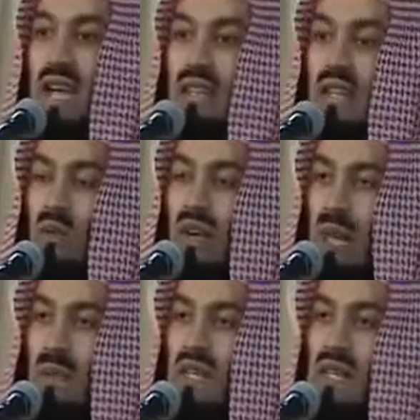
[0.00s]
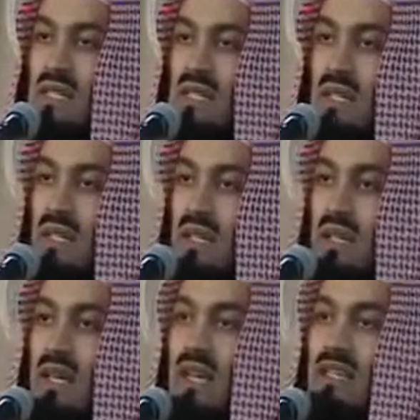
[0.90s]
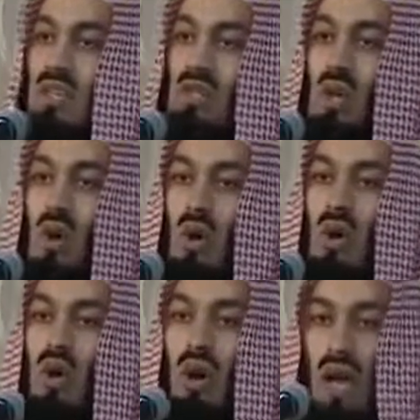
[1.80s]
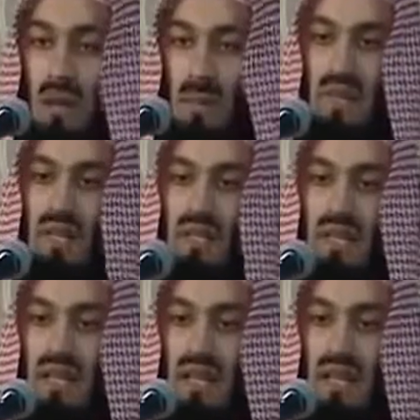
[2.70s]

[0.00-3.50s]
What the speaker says: And then what happened is, it so happened